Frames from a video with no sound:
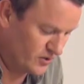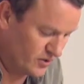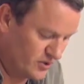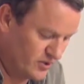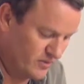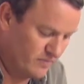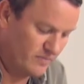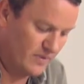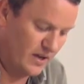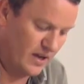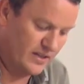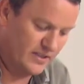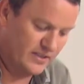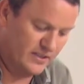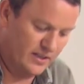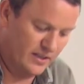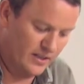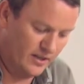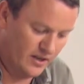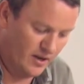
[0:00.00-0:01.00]
got some
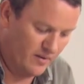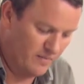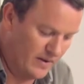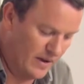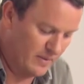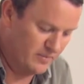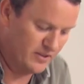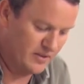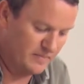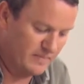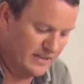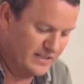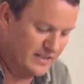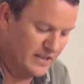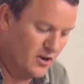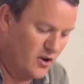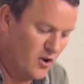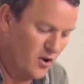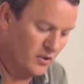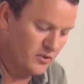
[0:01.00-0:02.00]
silicone paper, so it's
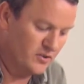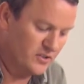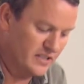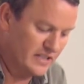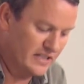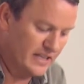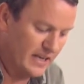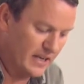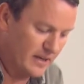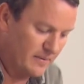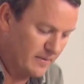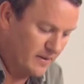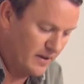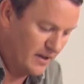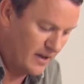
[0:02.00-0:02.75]
basically non-stick,